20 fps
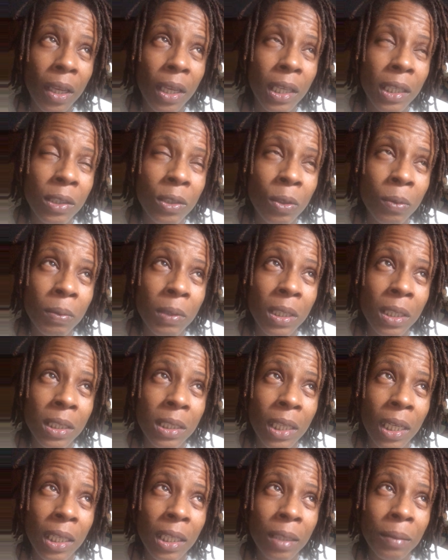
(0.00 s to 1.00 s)
And so
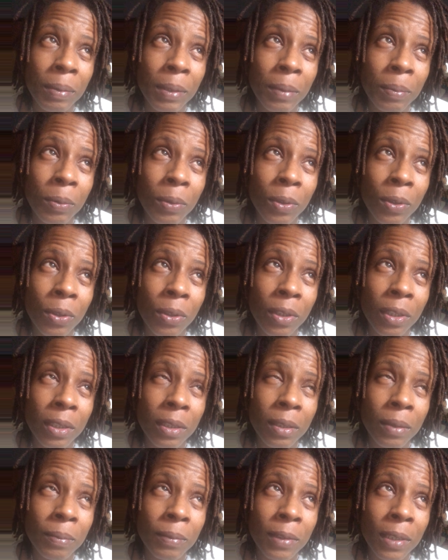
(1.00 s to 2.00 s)
because I hear people's
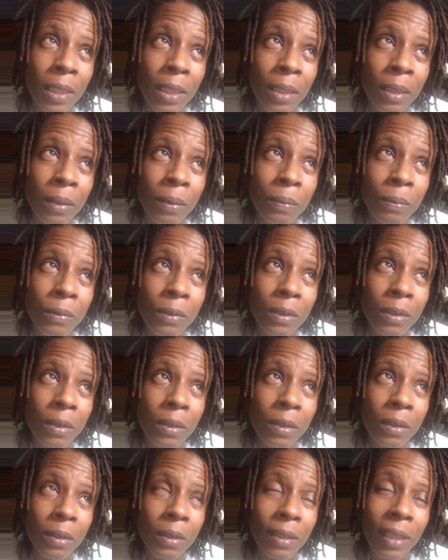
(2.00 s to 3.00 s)
thoughts sometimes,
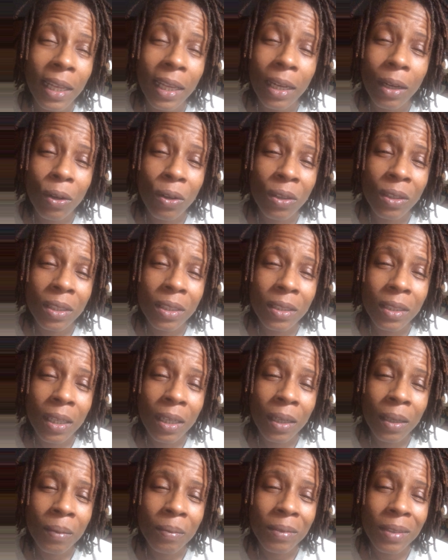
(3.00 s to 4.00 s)
not all the
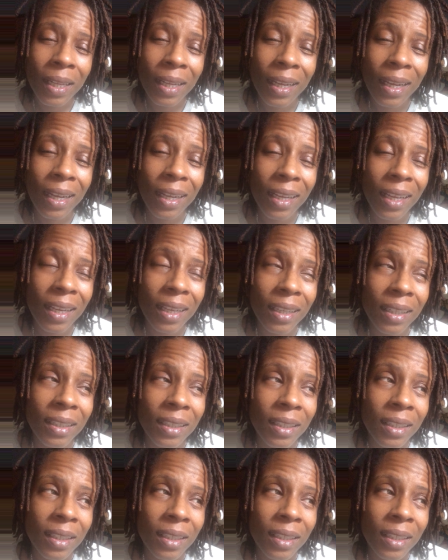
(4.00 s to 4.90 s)
times, like, I can't,